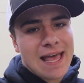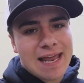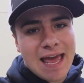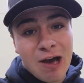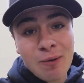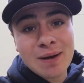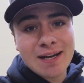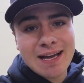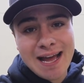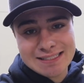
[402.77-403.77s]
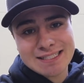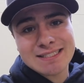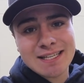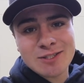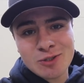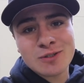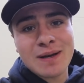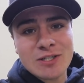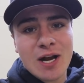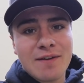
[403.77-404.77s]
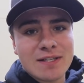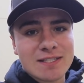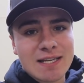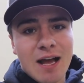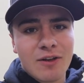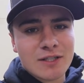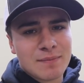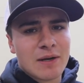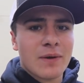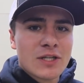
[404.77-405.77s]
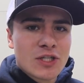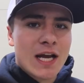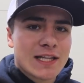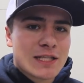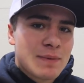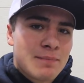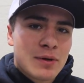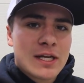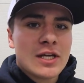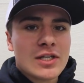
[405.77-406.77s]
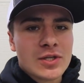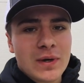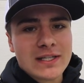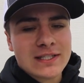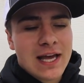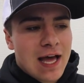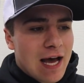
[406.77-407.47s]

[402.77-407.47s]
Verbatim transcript: And Elma, as I said, suits my driving style and has been a racetrack that's been pretty good to us.